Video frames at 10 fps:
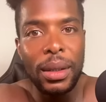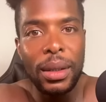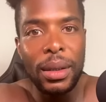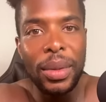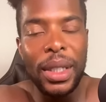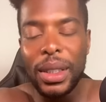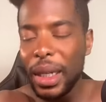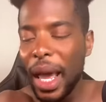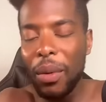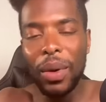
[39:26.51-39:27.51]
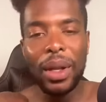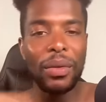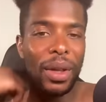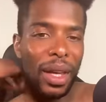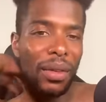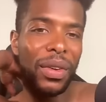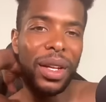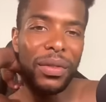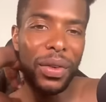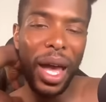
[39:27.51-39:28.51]
And I won't even, even
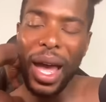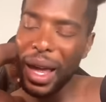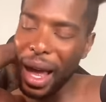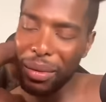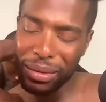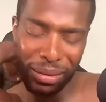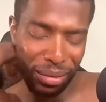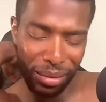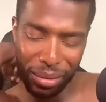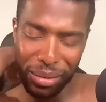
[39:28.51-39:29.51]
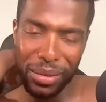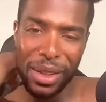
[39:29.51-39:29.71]
if you, I, I mm-mm.